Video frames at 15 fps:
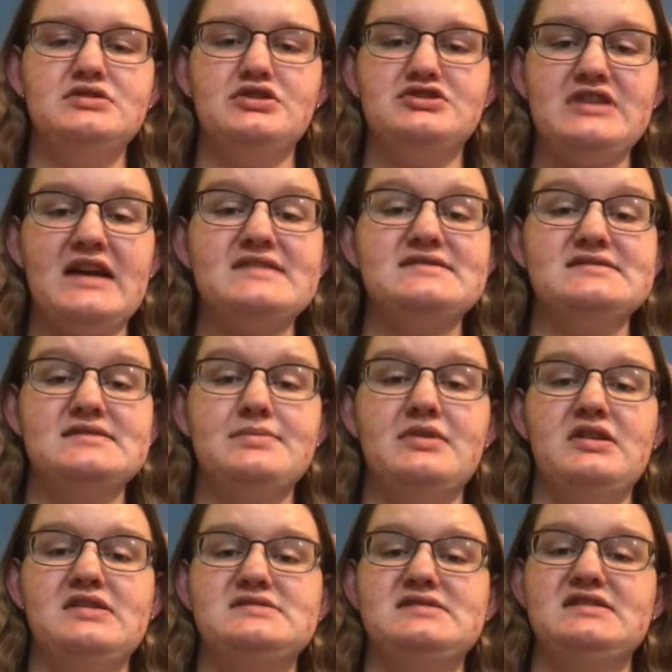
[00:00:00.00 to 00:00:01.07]
Jackson's
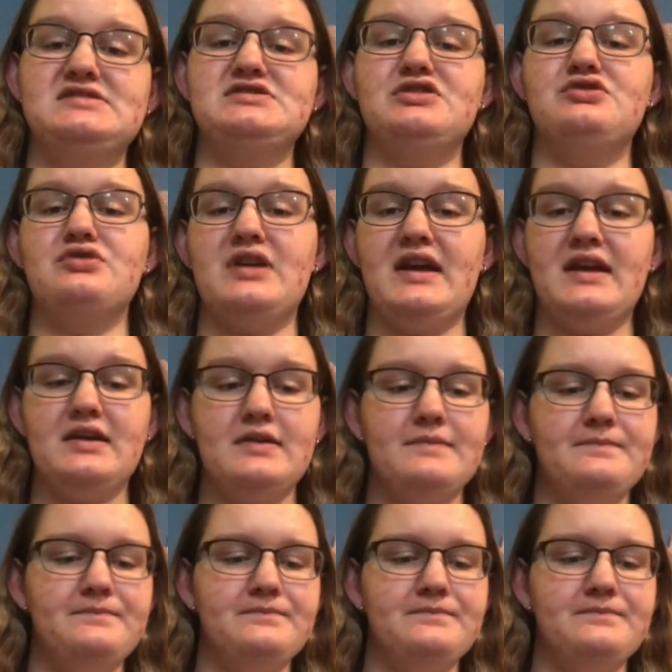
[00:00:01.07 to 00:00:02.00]
chameleons need to drink.